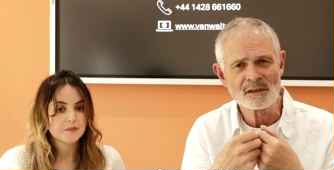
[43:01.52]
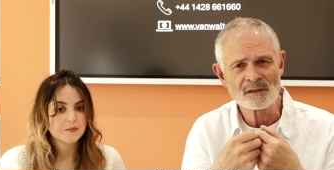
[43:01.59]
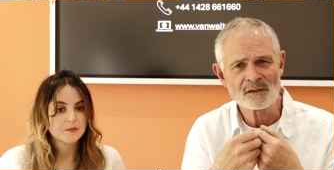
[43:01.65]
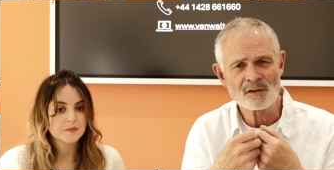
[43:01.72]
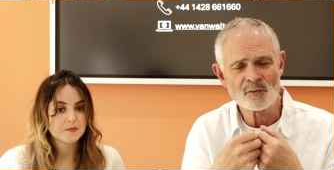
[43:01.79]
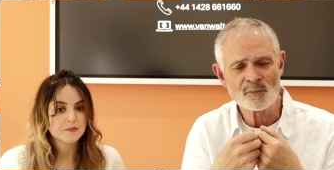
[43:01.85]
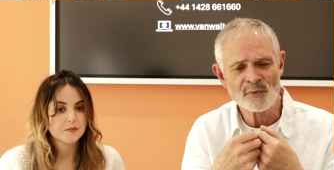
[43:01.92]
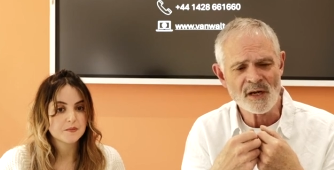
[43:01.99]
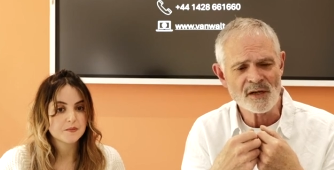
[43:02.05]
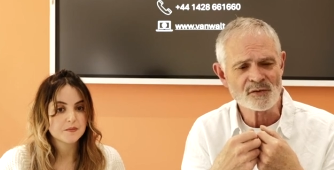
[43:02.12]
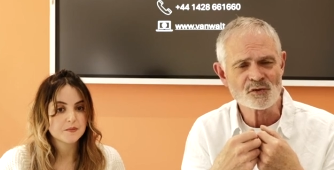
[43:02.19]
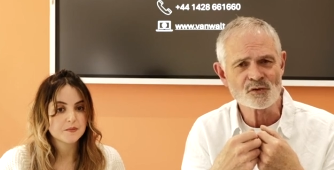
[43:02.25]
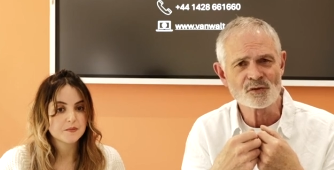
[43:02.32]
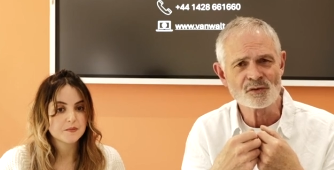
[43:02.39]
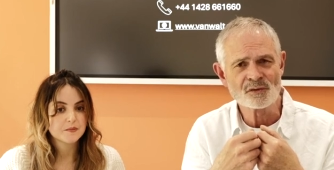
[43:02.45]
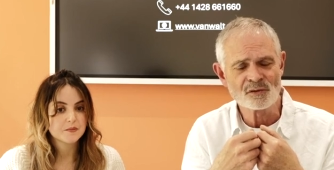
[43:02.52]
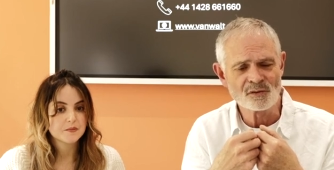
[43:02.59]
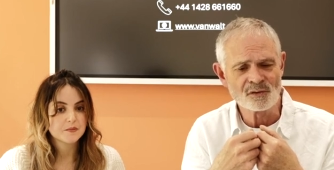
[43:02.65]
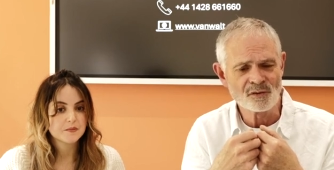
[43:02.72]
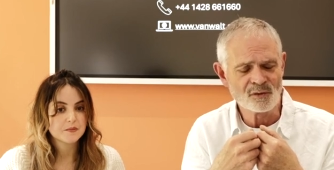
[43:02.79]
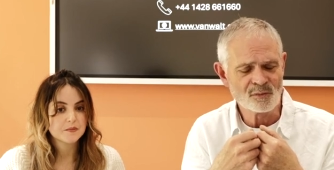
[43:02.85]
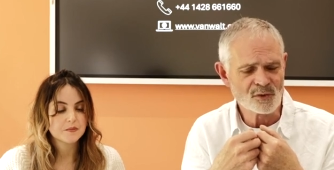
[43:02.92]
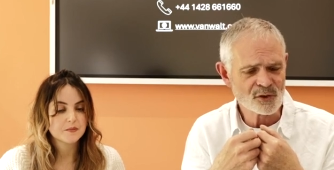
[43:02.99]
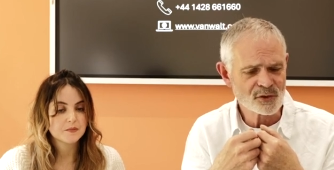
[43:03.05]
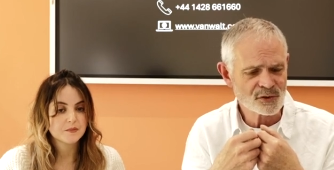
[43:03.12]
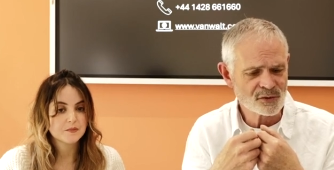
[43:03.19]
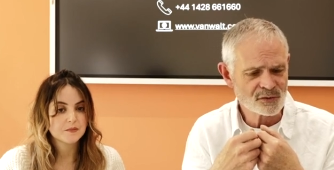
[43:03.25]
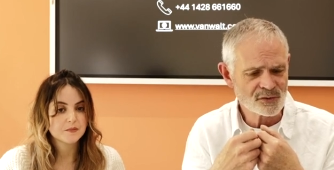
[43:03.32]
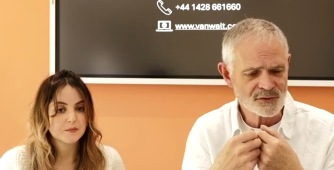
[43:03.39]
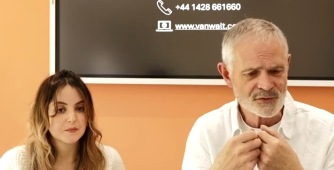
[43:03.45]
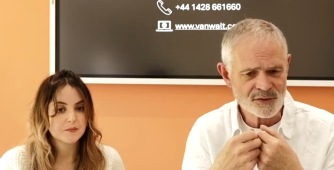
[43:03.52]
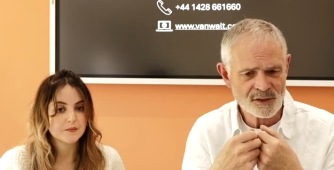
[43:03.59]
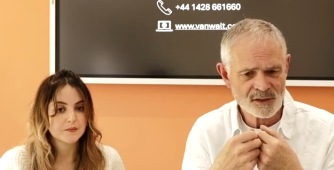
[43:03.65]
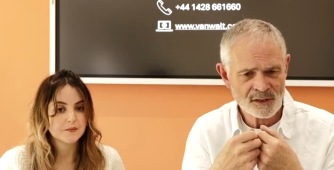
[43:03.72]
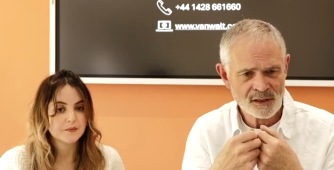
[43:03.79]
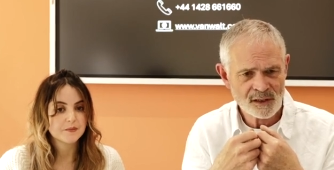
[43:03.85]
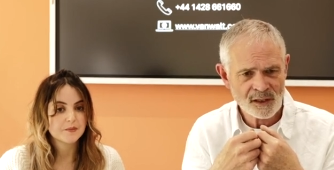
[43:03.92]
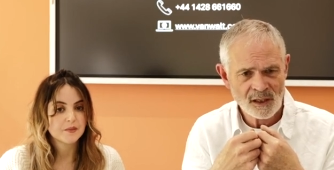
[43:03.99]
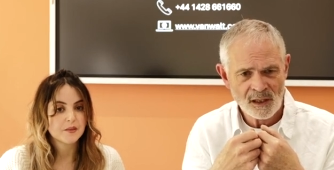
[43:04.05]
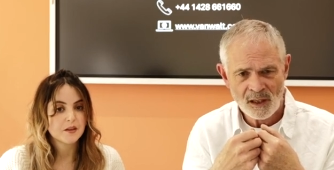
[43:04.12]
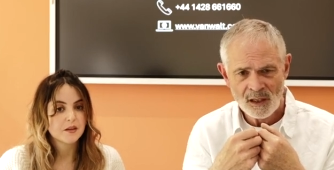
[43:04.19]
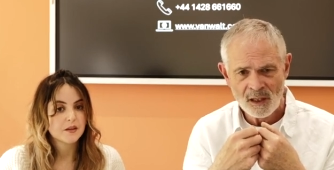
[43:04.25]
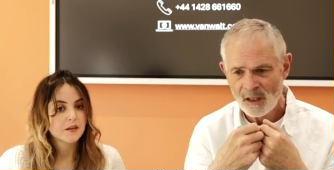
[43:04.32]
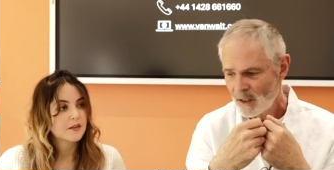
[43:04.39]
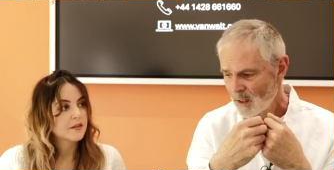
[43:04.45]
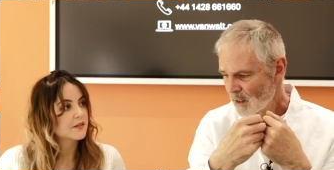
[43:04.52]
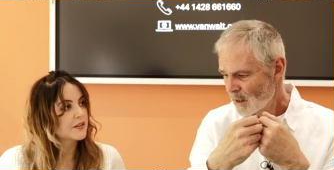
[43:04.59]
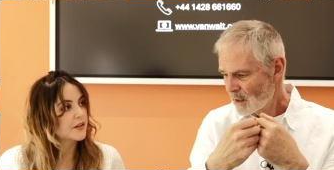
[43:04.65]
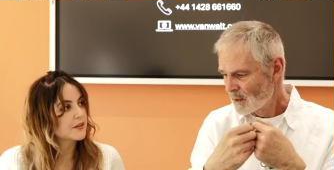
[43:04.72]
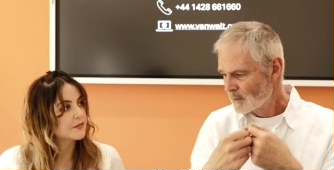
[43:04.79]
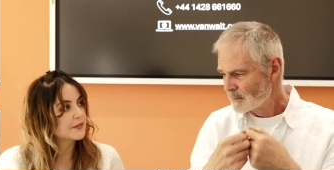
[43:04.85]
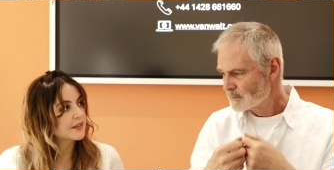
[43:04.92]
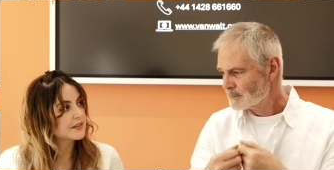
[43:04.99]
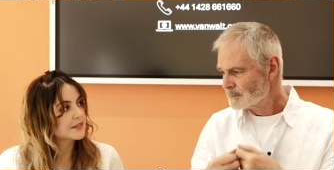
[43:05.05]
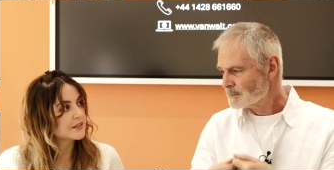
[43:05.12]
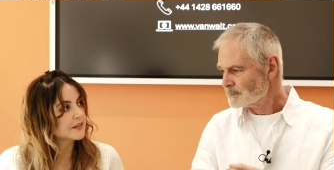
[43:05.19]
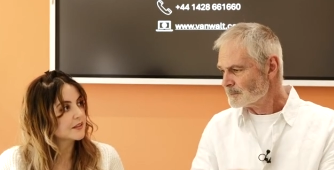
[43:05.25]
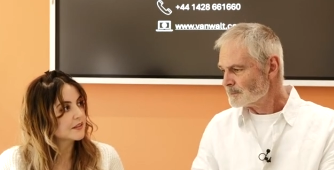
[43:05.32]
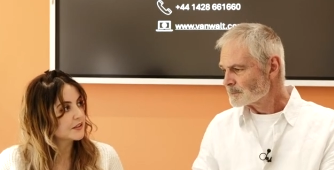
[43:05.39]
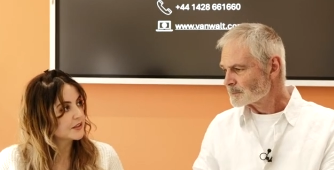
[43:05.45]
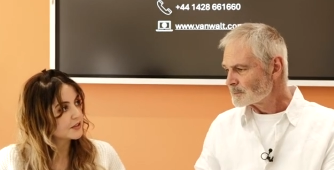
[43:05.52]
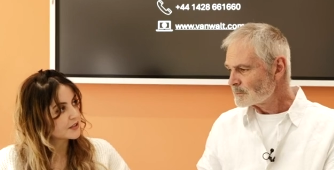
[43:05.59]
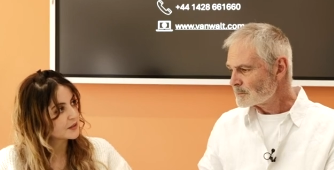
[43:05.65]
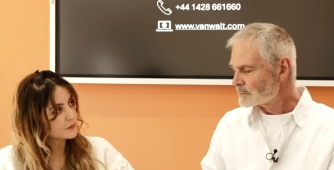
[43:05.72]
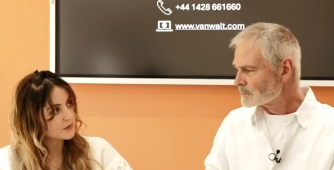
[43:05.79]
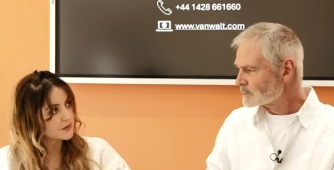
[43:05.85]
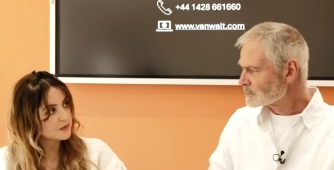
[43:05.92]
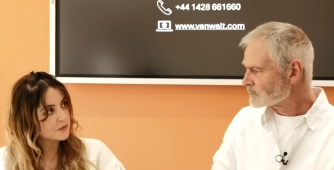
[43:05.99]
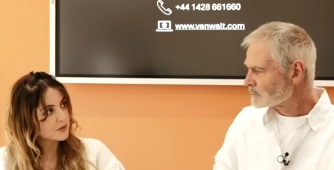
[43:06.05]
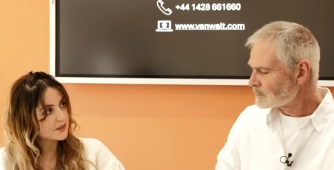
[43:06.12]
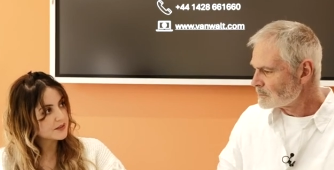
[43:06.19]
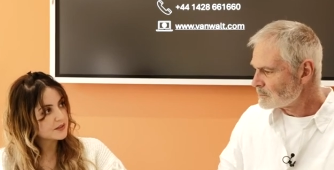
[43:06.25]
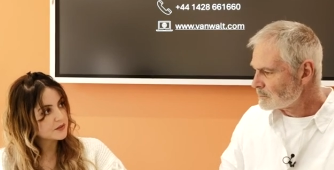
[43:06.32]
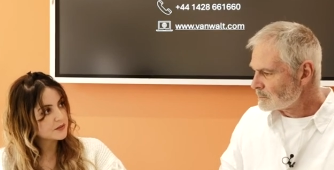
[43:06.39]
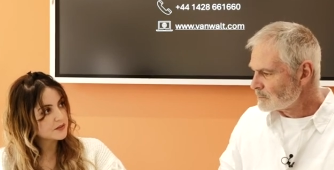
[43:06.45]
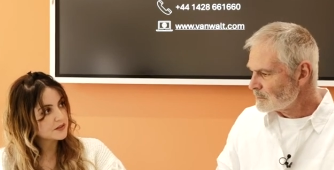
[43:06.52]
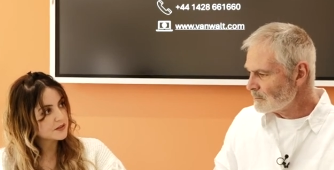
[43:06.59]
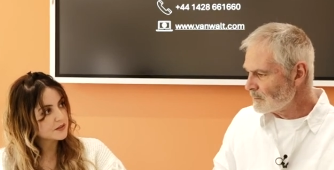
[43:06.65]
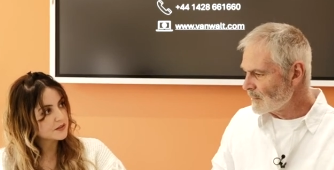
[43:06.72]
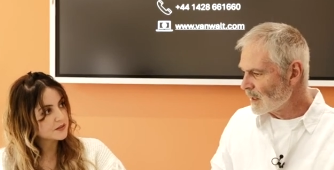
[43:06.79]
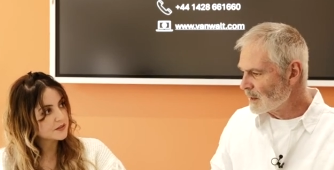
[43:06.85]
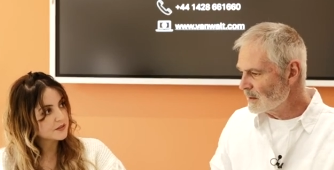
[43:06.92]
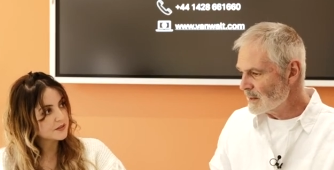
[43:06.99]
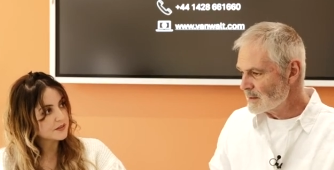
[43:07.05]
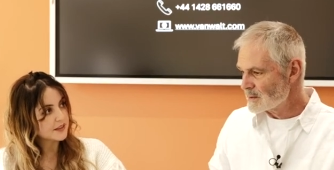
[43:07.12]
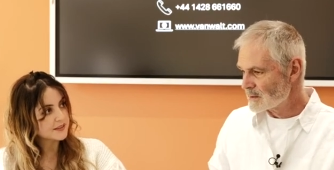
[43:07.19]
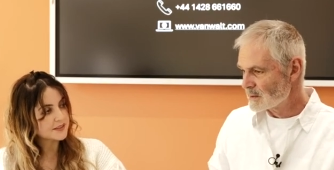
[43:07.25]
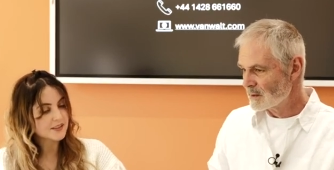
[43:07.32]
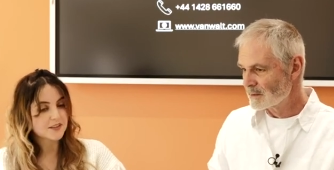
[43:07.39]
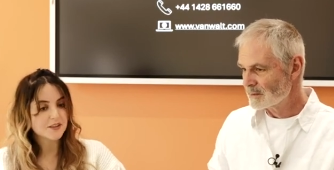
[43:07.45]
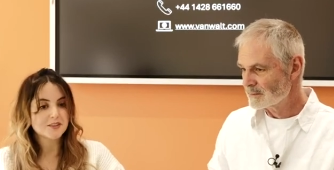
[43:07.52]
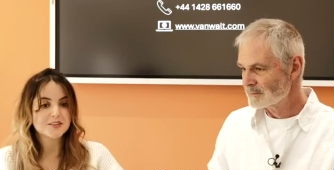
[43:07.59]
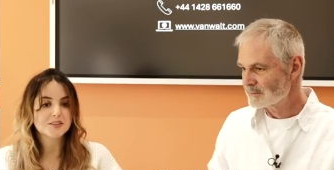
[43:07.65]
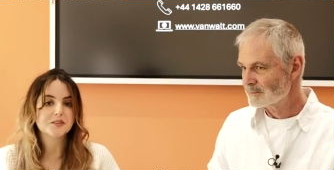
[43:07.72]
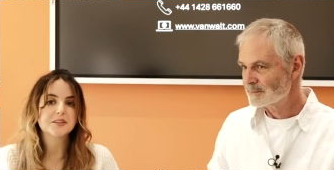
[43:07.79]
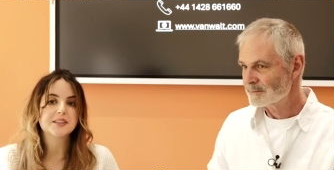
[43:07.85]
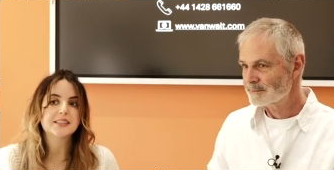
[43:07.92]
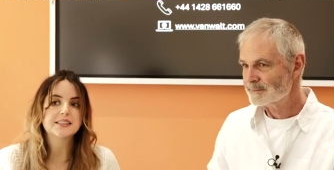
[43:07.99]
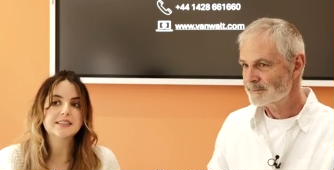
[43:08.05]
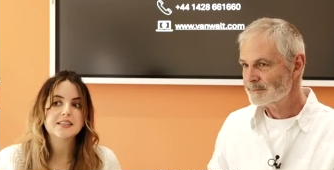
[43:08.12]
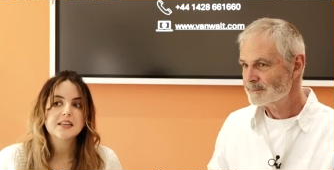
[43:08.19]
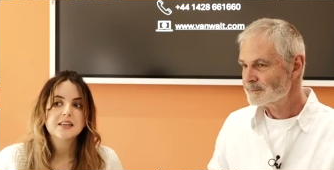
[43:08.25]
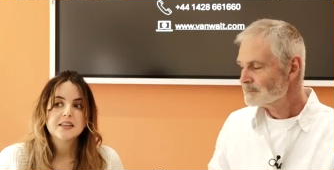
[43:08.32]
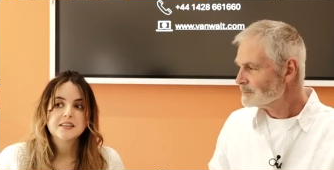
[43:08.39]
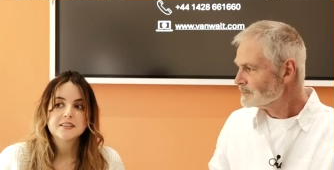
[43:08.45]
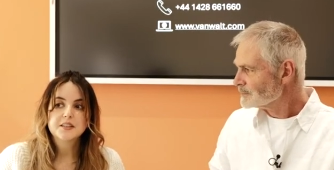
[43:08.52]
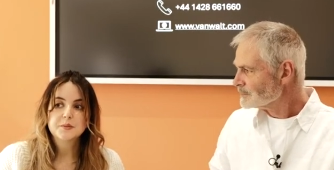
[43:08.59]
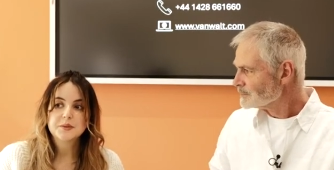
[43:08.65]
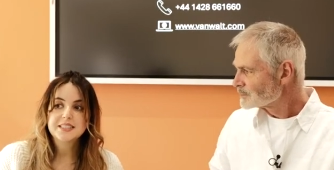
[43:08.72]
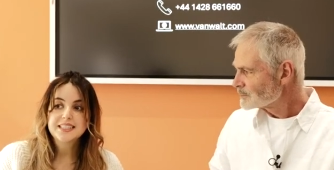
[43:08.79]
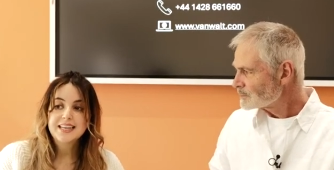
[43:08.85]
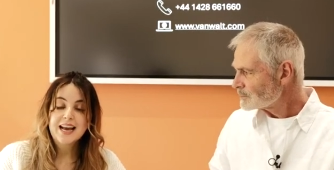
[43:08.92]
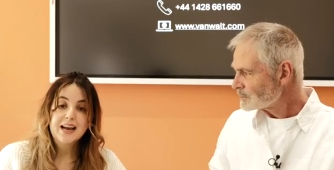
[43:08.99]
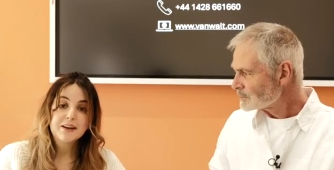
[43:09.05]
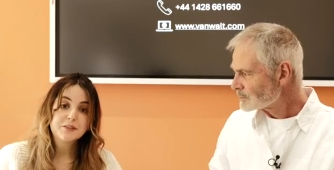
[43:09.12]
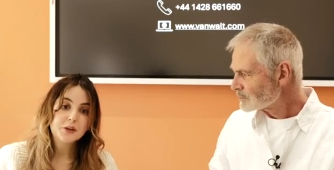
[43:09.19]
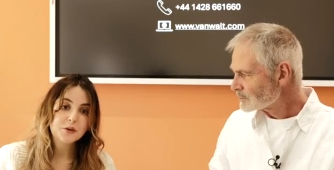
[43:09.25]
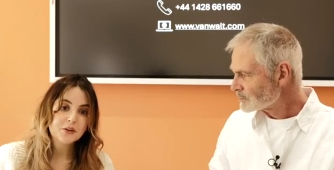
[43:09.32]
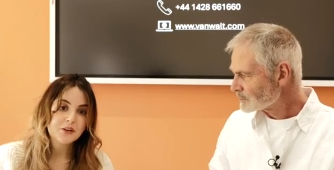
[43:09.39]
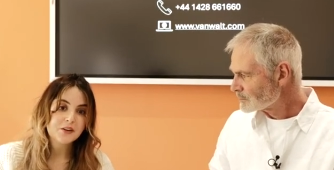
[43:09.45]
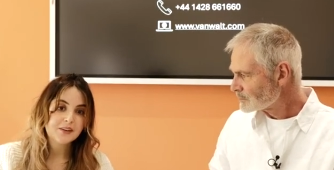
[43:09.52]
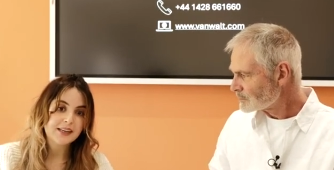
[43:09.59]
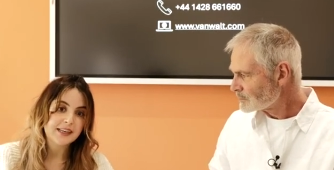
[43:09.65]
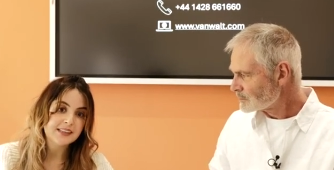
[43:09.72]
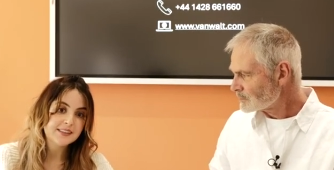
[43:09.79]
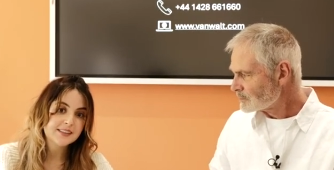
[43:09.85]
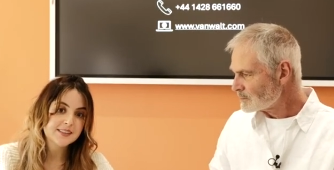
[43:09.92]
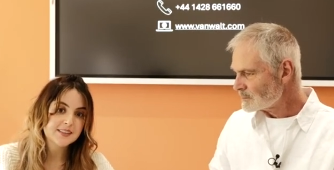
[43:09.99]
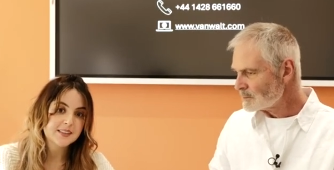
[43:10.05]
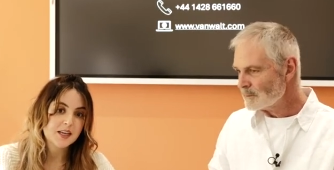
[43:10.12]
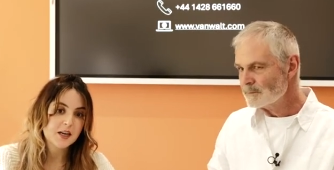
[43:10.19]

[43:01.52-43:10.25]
Speaker 1: uh, uh compounds or, or, or, molecules.
Speaker 2: So Vincent, are you done with the rhizons? Yes. That's the last on the list. So we didn't have it on our list,